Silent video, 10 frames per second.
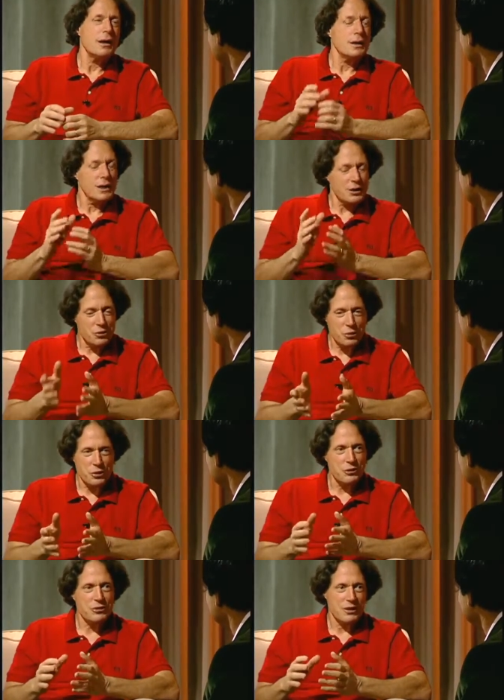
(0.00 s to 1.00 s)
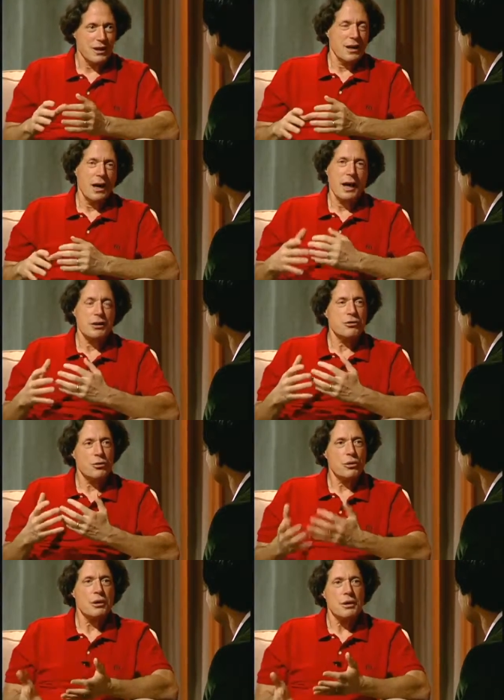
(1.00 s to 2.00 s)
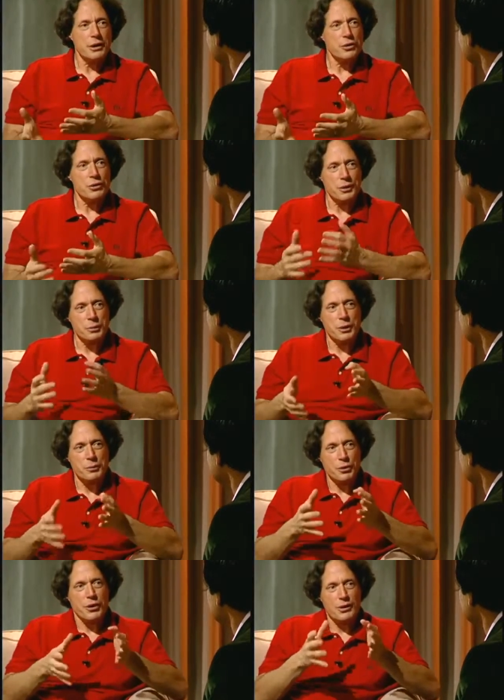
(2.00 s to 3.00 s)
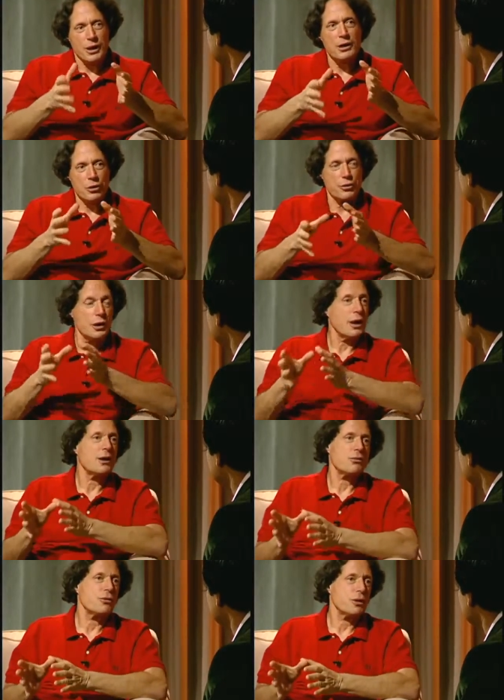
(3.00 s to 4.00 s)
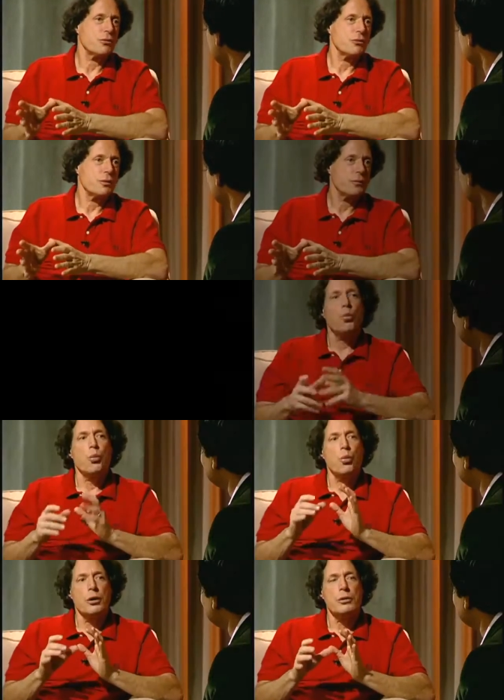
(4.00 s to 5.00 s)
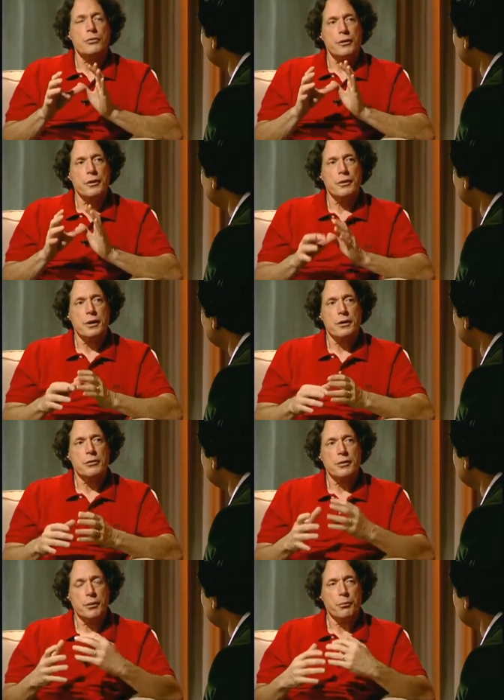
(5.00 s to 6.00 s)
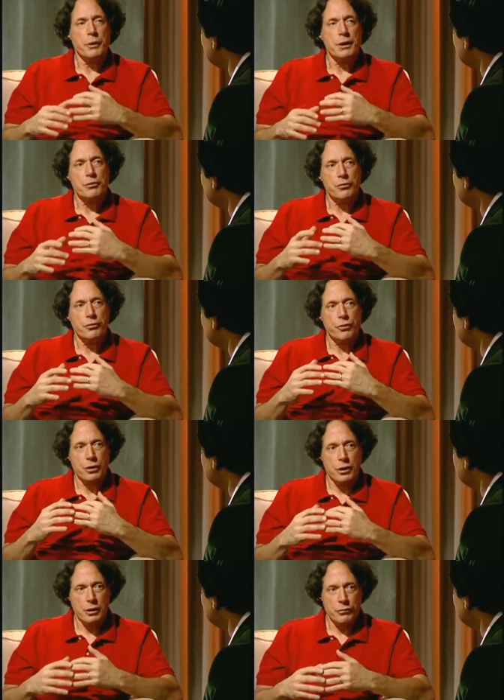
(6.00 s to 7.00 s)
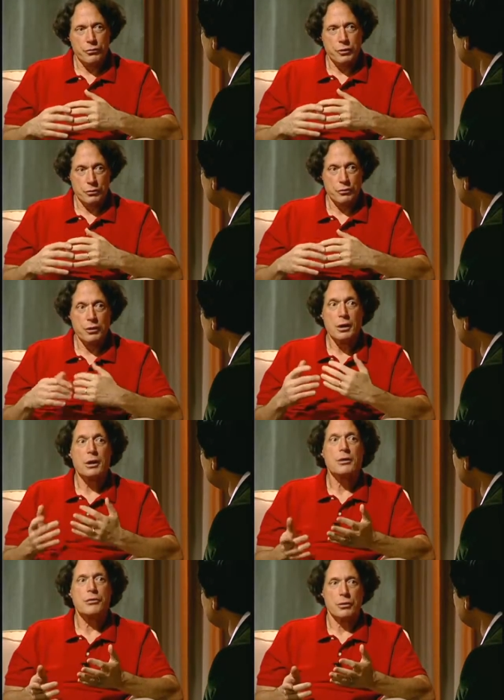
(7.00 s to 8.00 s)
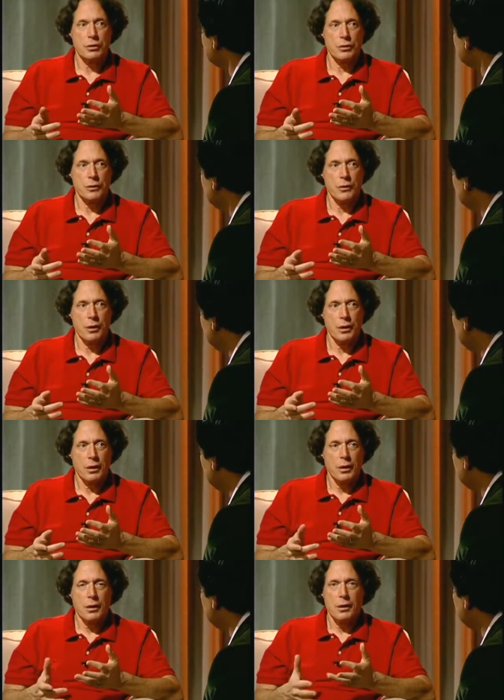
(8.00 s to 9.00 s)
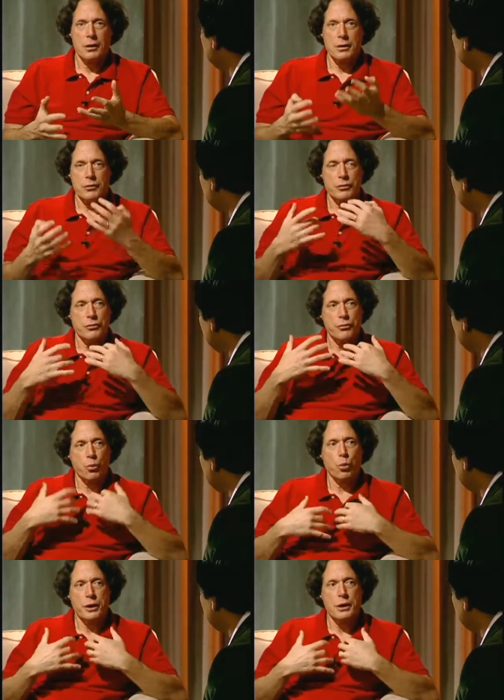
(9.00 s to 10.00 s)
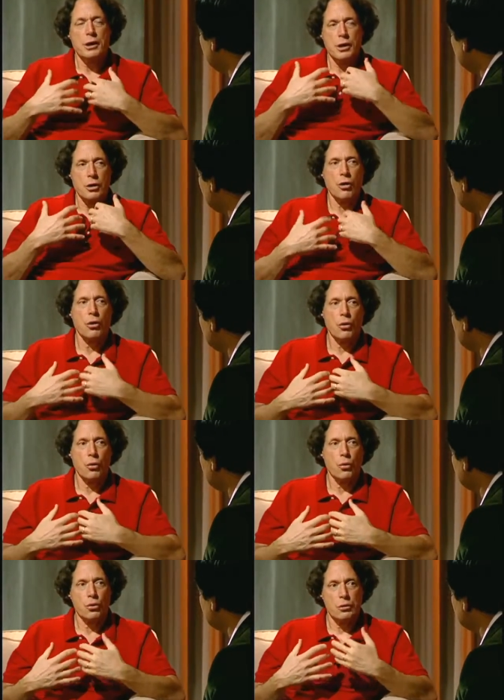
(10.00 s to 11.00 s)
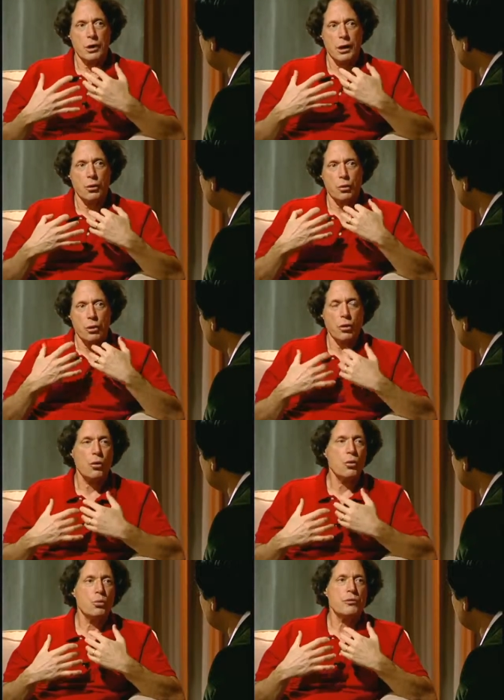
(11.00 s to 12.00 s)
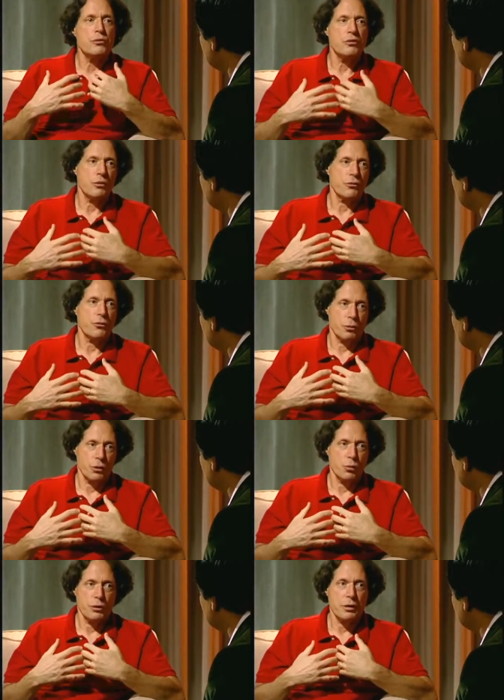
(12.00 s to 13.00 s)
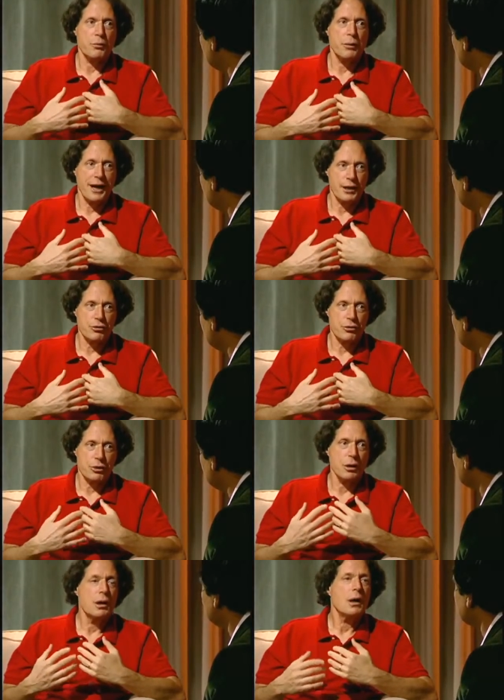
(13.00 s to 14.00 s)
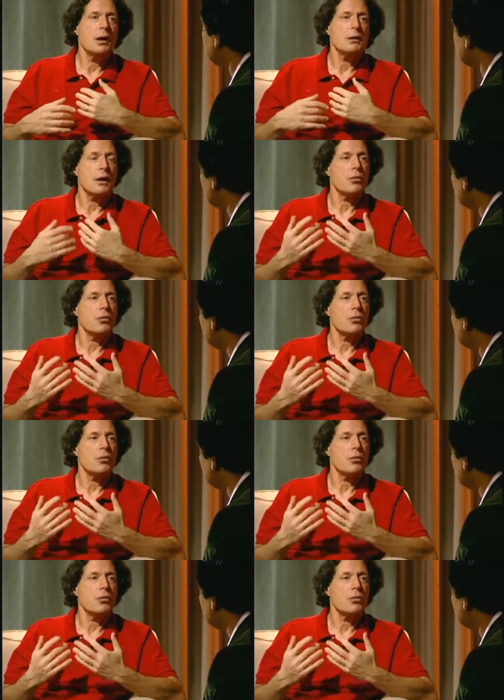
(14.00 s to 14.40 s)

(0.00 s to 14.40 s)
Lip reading: It gets worse. And so clearly people are not learning how to forgive. One of the things that makes forgiveness easier is if we can hold our own suffering with compassion, not